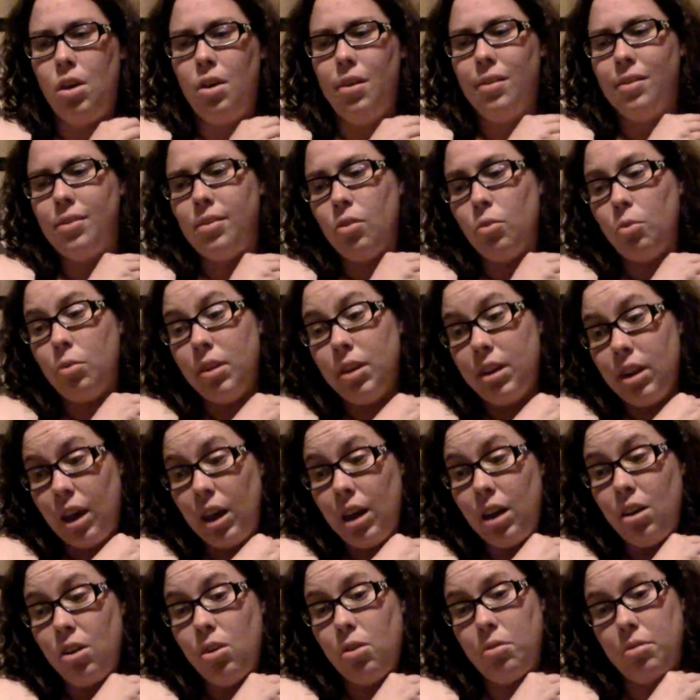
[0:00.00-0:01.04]
So
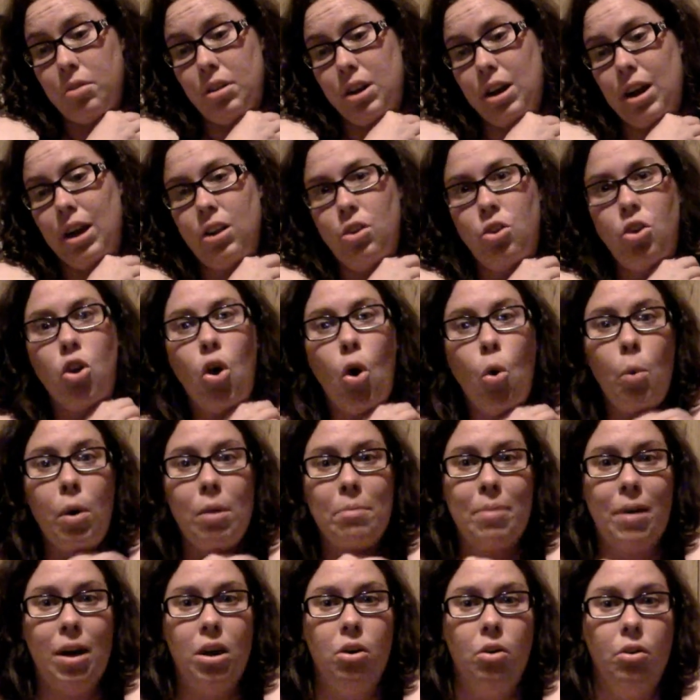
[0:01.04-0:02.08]
now that I know it
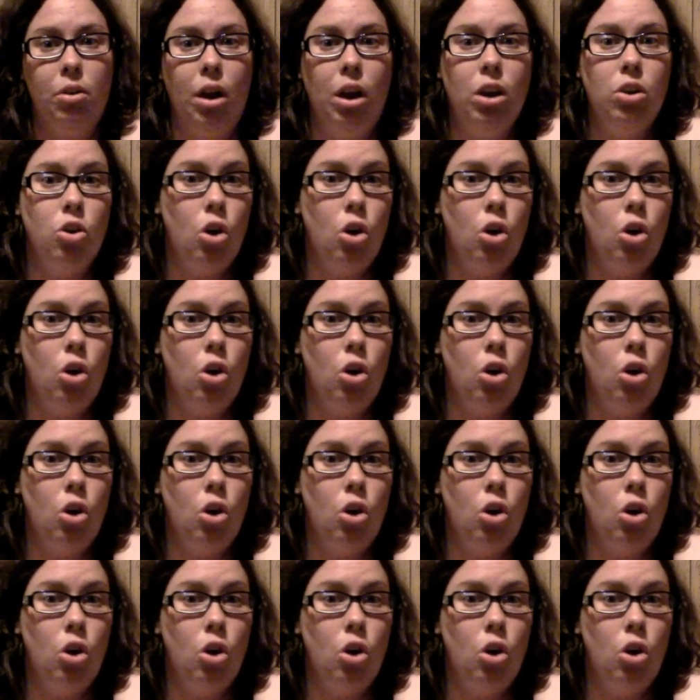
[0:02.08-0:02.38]
better and I